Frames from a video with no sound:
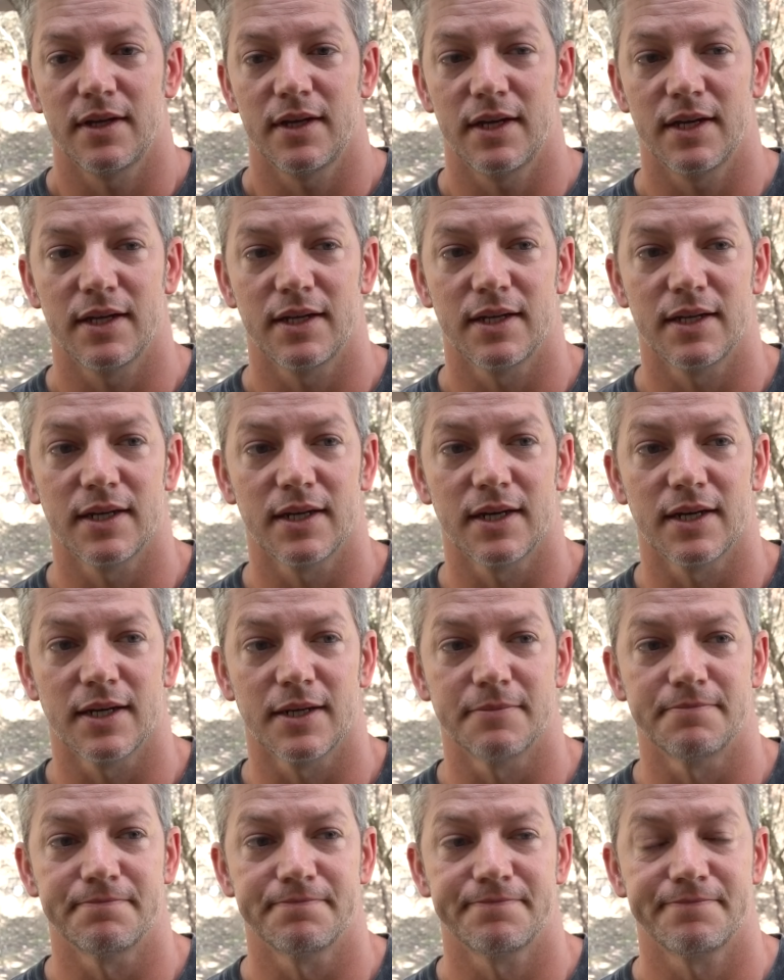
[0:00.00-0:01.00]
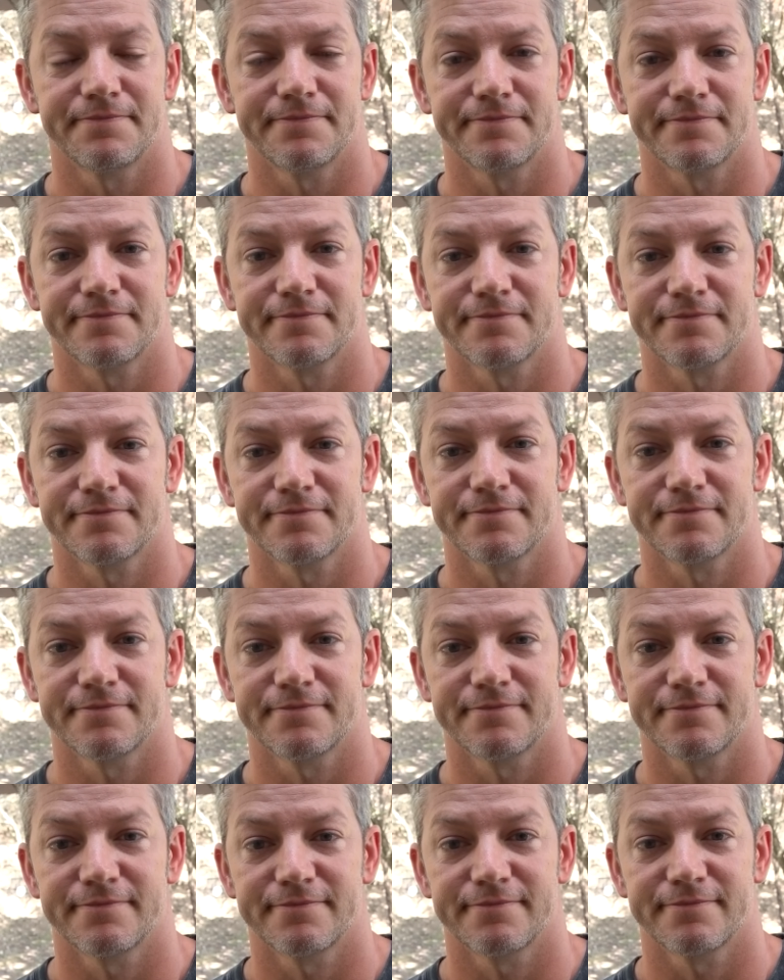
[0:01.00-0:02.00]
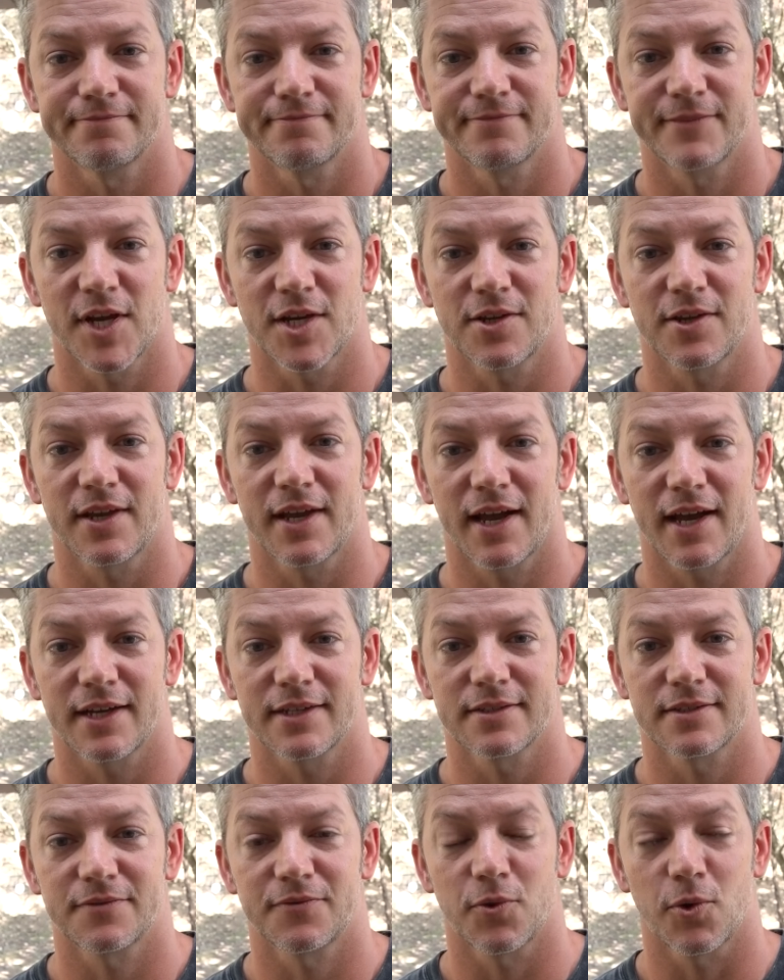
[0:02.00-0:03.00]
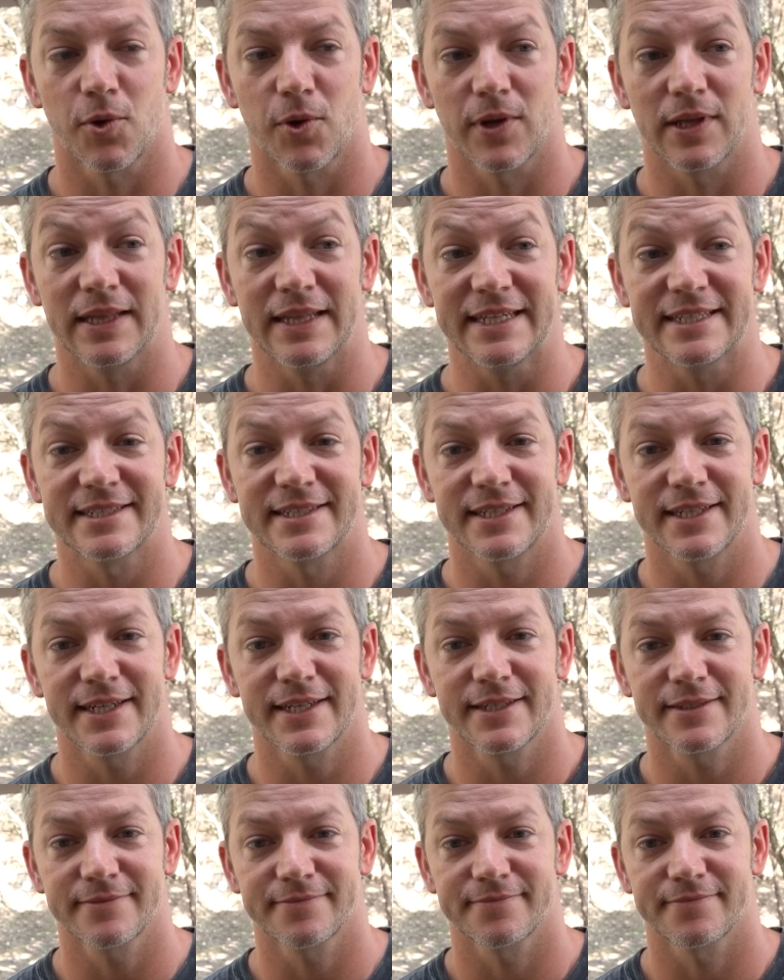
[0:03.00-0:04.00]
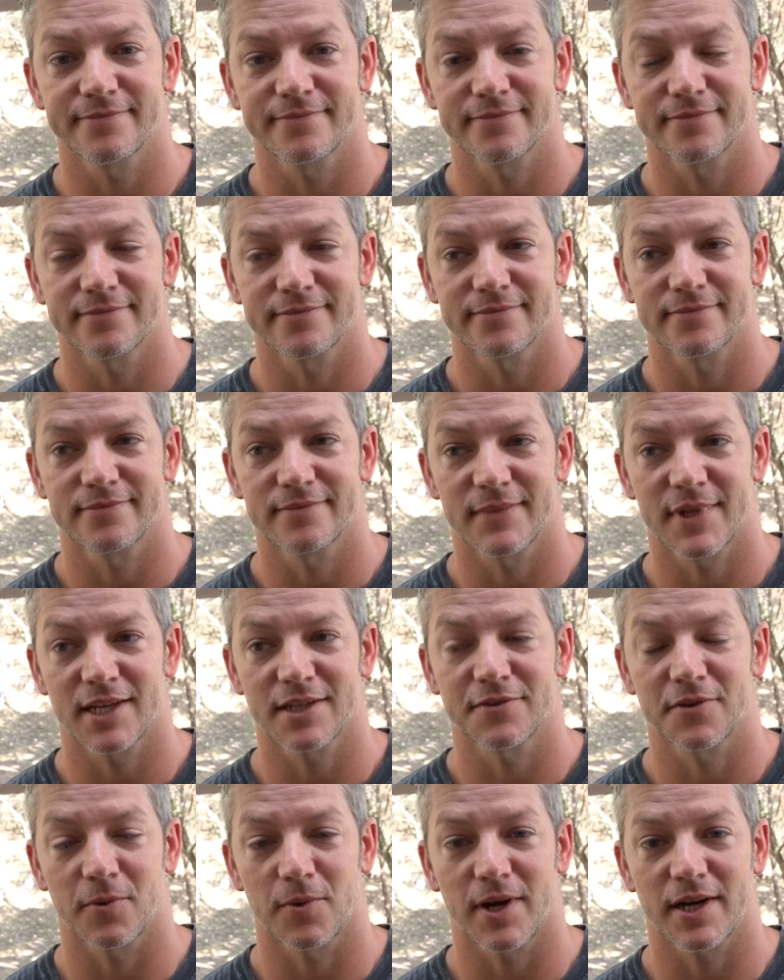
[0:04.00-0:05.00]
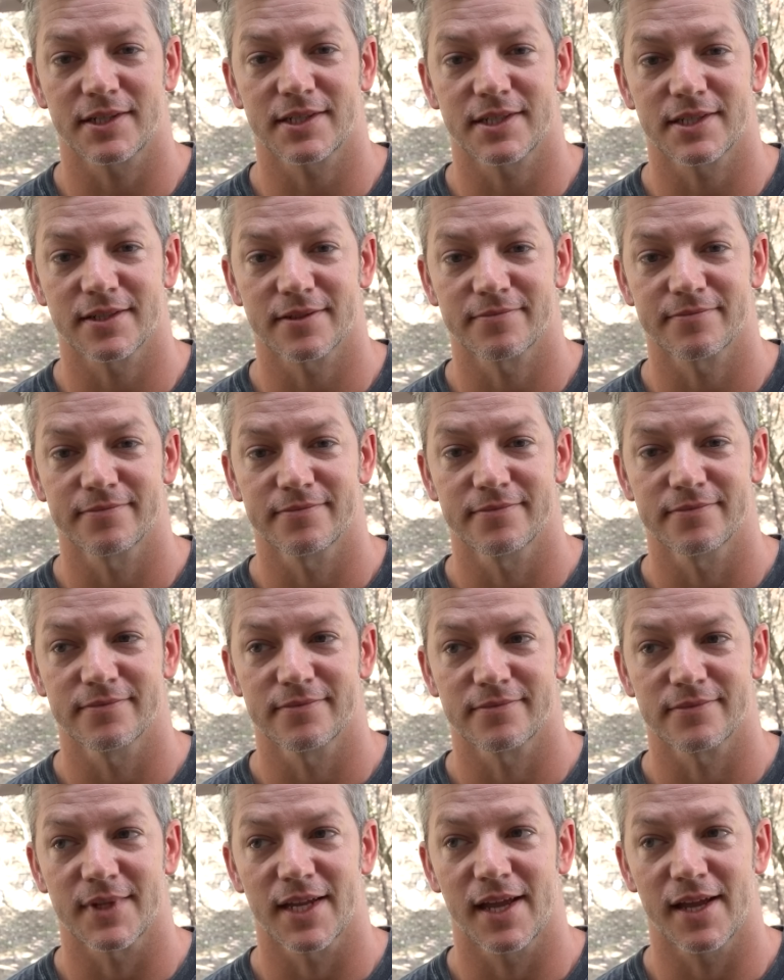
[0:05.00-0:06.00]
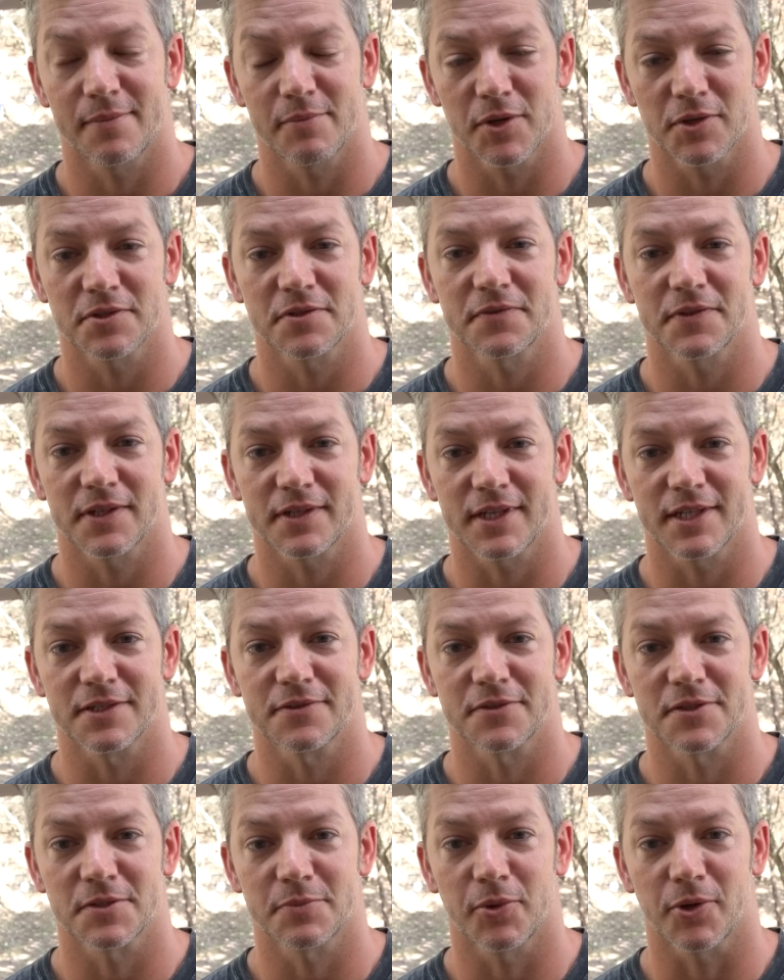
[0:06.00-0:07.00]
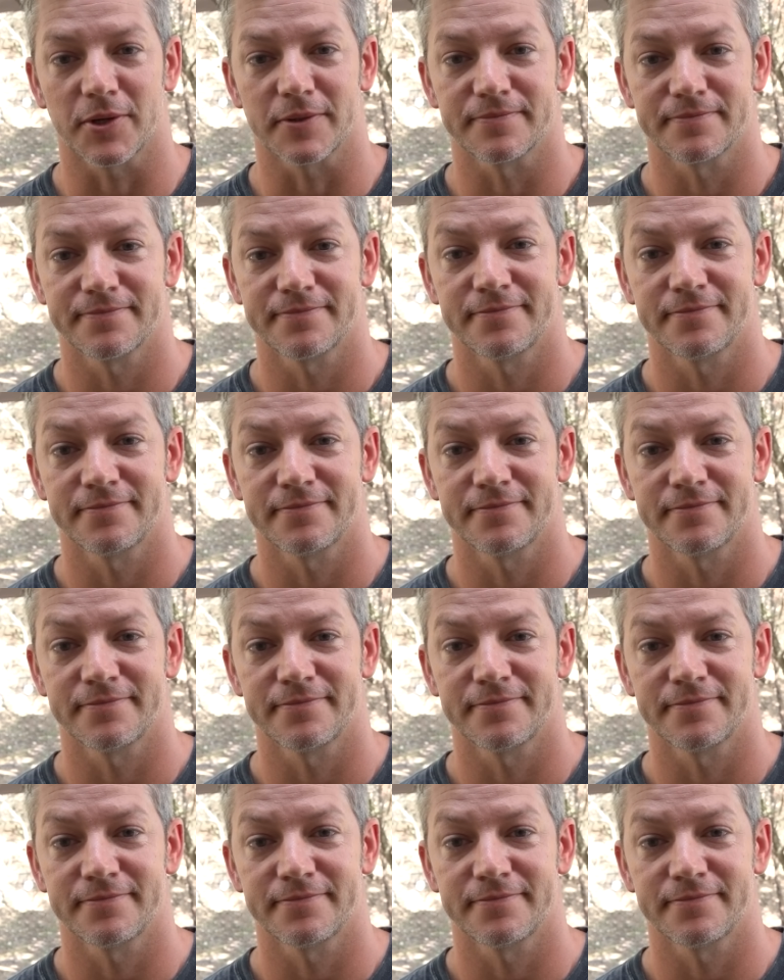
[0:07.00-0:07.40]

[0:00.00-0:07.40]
And um, thank you guys for listening. Thanks for watching. And most of all, thanks for the support.